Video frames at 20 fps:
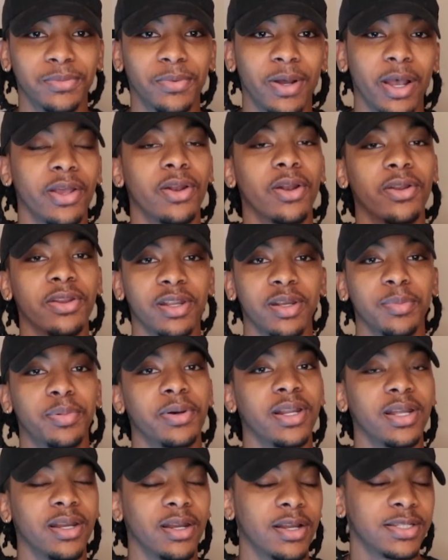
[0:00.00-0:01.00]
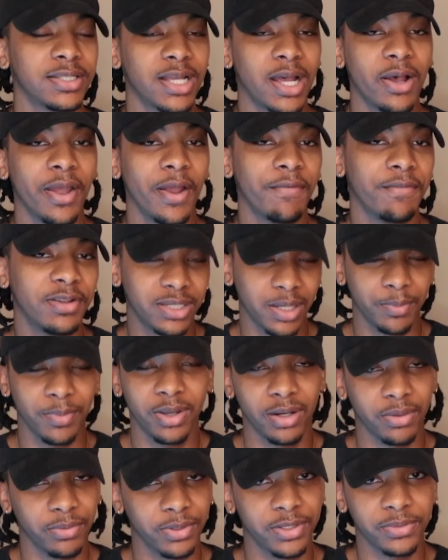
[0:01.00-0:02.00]
in a while. You don't need to put it in a style every time you
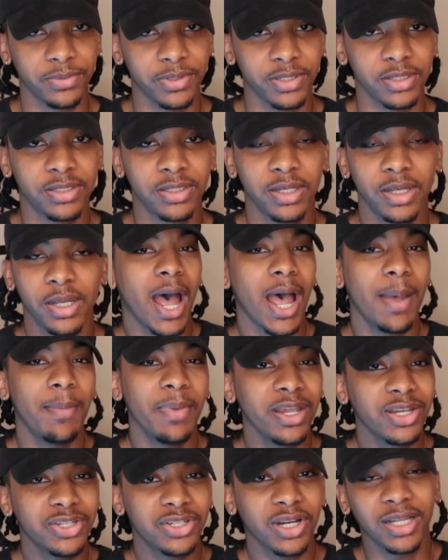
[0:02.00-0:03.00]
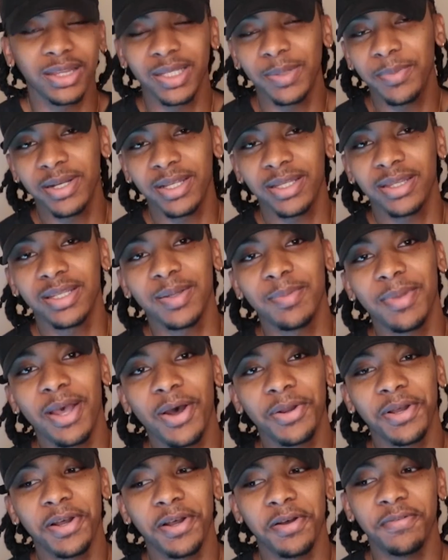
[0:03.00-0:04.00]
get a retwist. I made sure I limited the
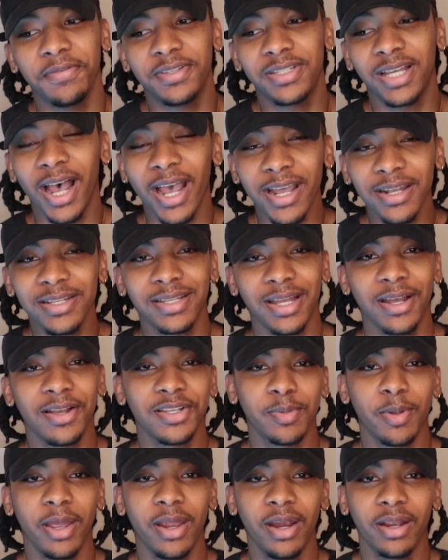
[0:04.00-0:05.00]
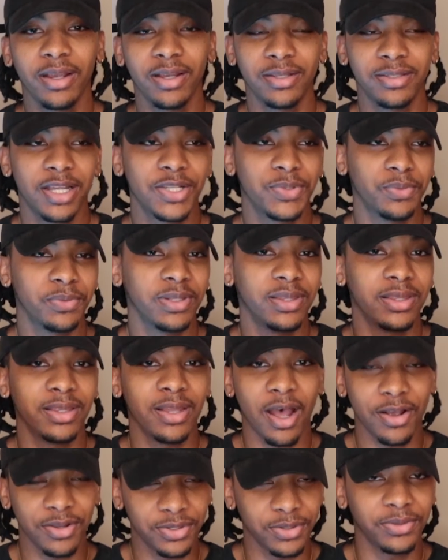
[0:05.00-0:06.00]
amount of tight styles in my hair because that's when
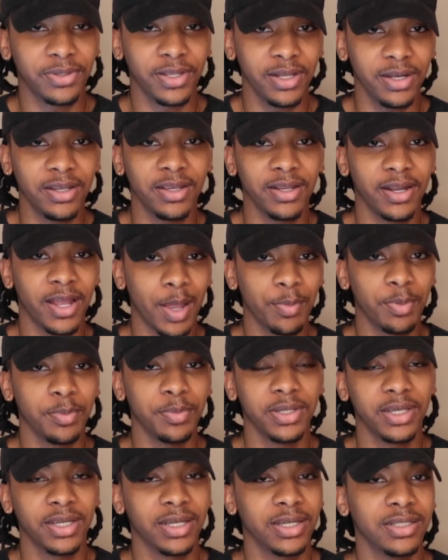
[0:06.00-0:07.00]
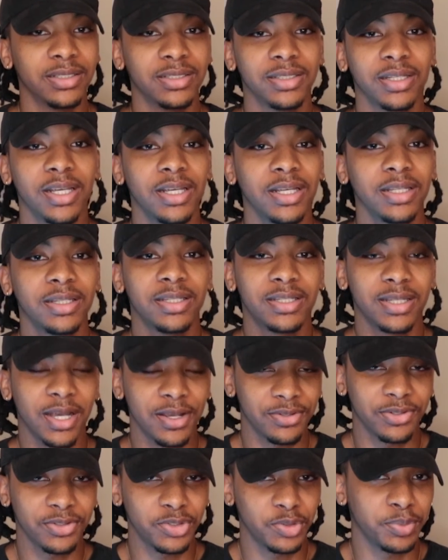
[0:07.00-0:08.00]
also thinning can happen because
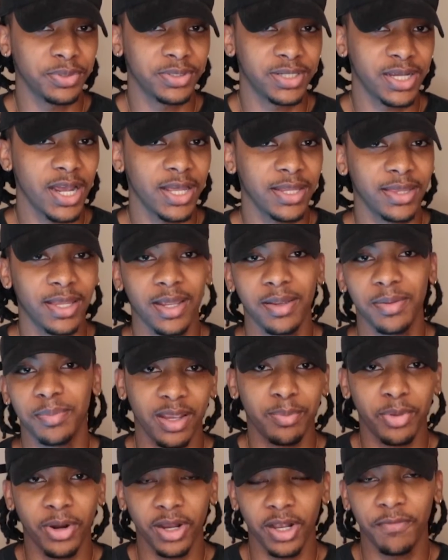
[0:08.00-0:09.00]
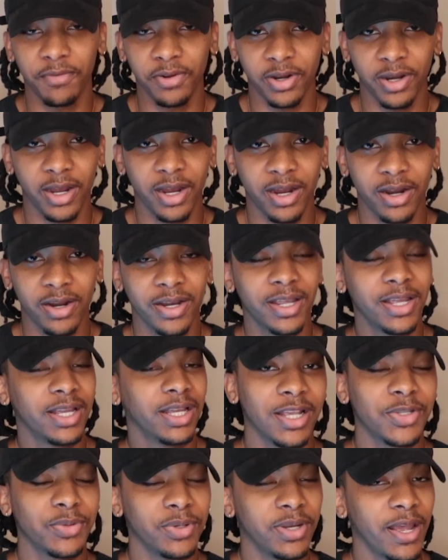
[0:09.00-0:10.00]
styles are super tight, they can break up your hair.
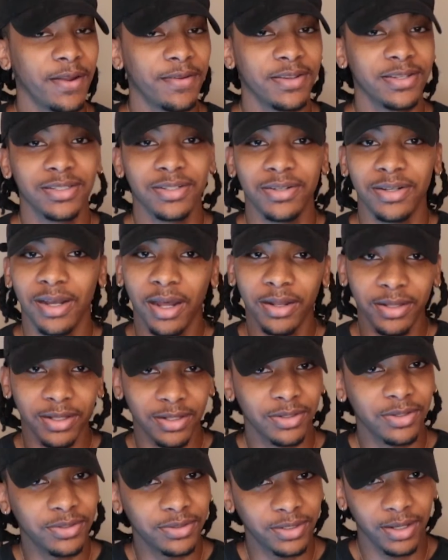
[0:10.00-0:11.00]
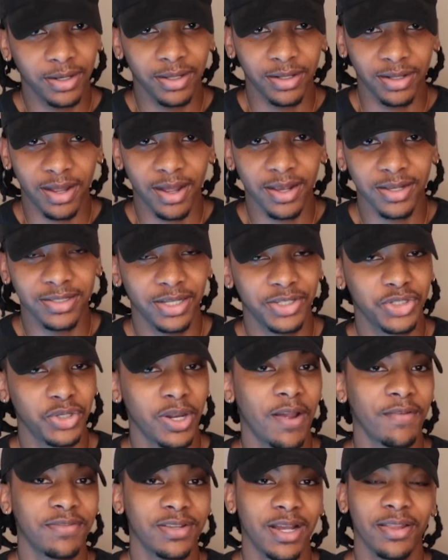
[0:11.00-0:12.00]
That's when you have these little ugly little thinning locks that
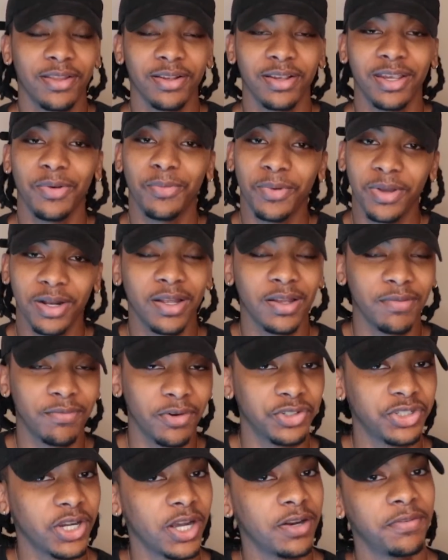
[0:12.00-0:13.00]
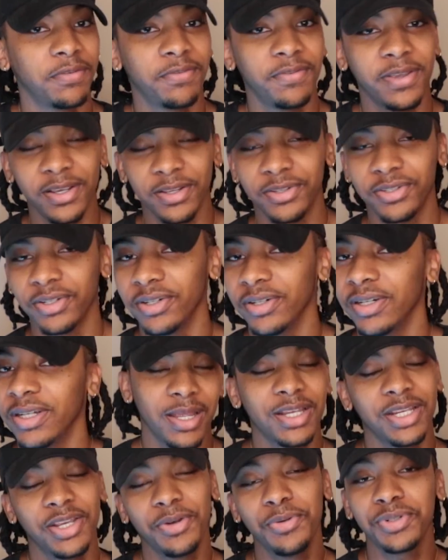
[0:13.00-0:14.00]
you have to either get rid of or try to fix, or
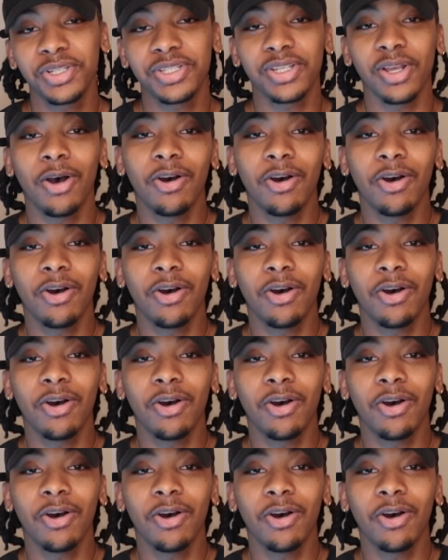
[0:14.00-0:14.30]
that it was just a